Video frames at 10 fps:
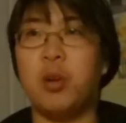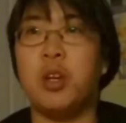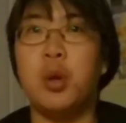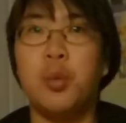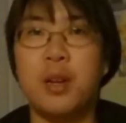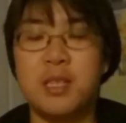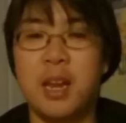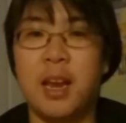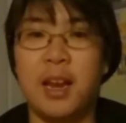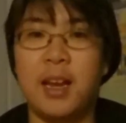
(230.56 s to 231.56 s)

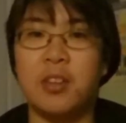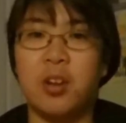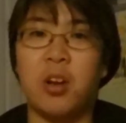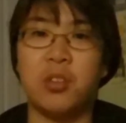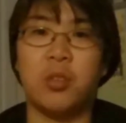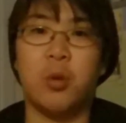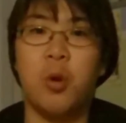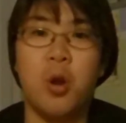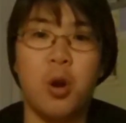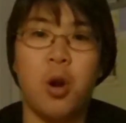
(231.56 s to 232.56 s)
USA is also
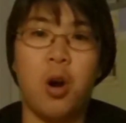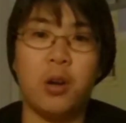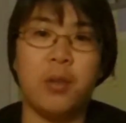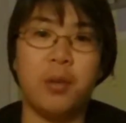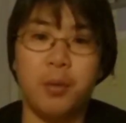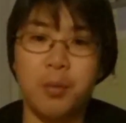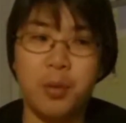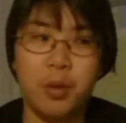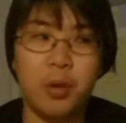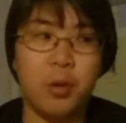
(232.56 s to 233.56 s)
on a
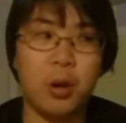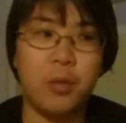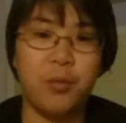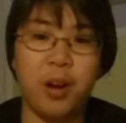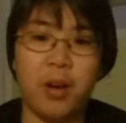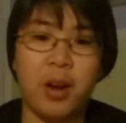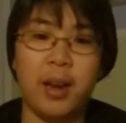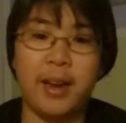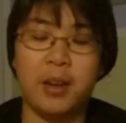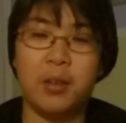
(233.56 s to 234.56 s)
very
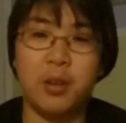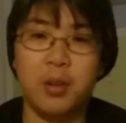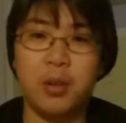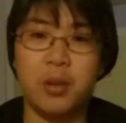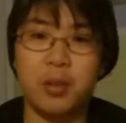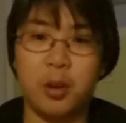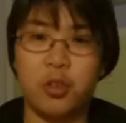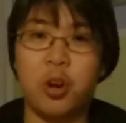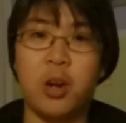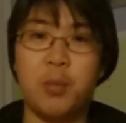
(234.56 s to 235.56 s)
they're
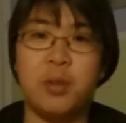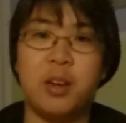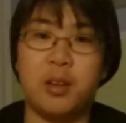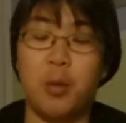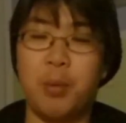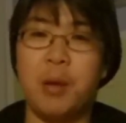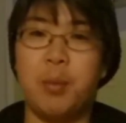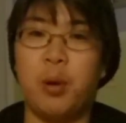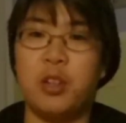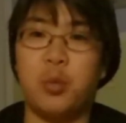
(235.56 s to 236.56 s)
trying to protect their
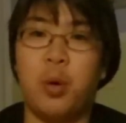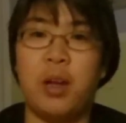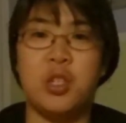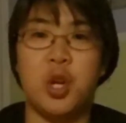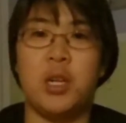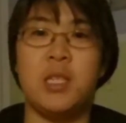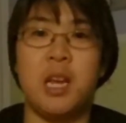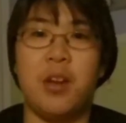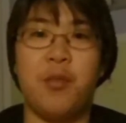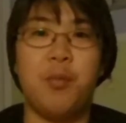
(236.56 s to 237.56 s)
people as well as trying to
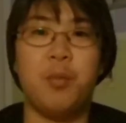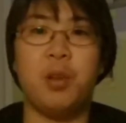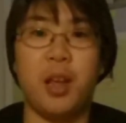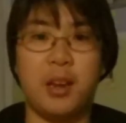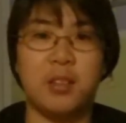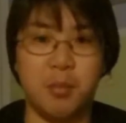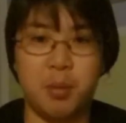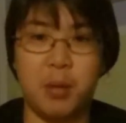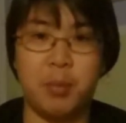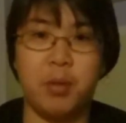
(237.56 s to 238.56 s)
save the innocent
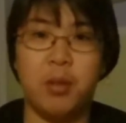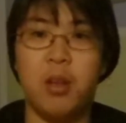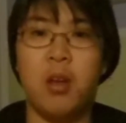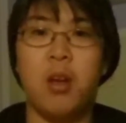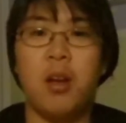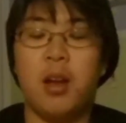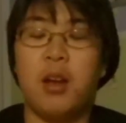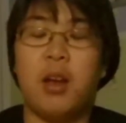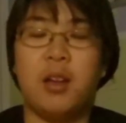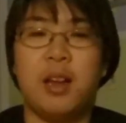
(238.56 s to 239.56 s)
people.
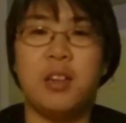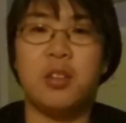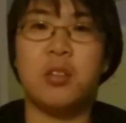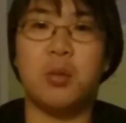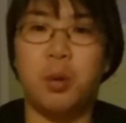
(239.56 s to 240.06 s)
And that's also